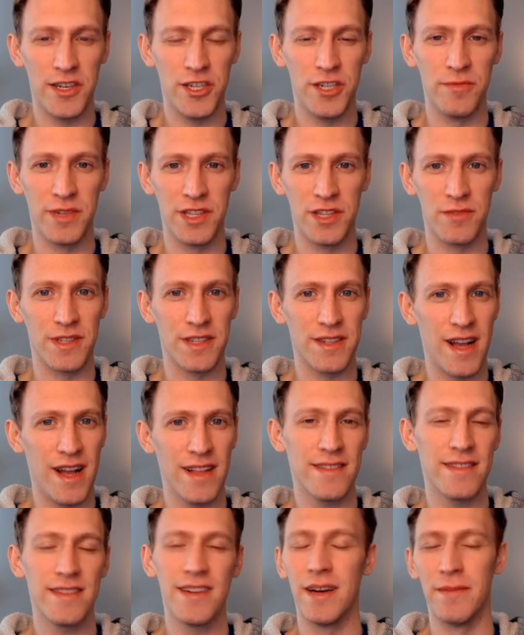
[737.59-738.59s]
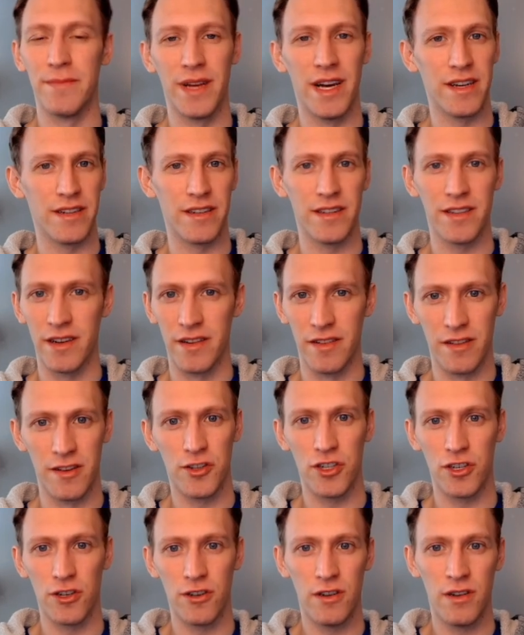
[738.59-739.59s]
she wins Wisconsin, I'm not entirely
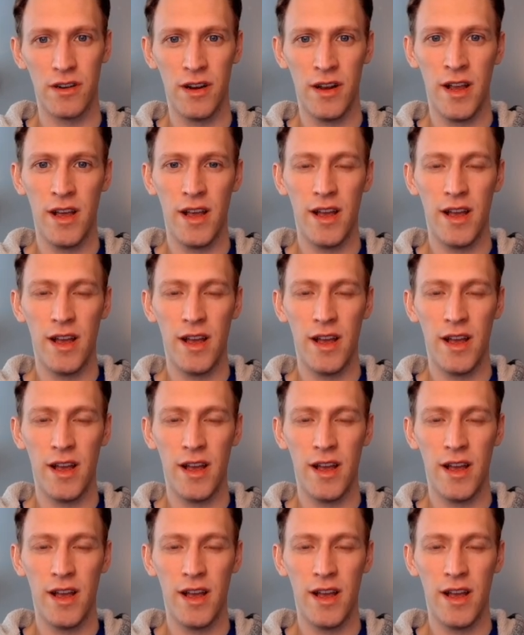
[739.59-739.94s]
sure.